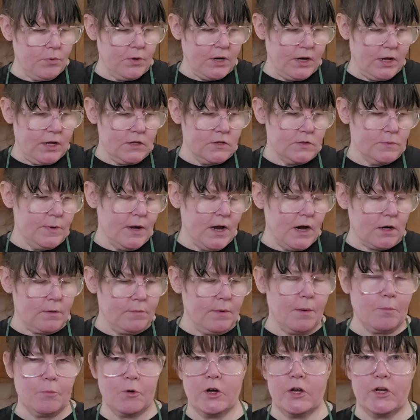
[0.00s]
Brings back
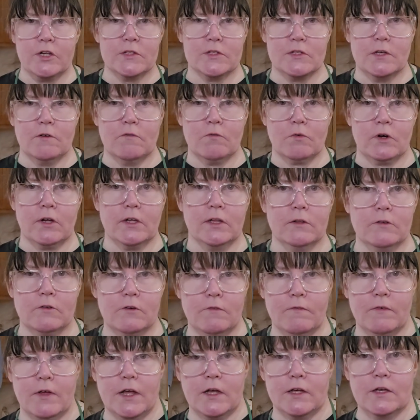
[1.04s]
memories of when I lived in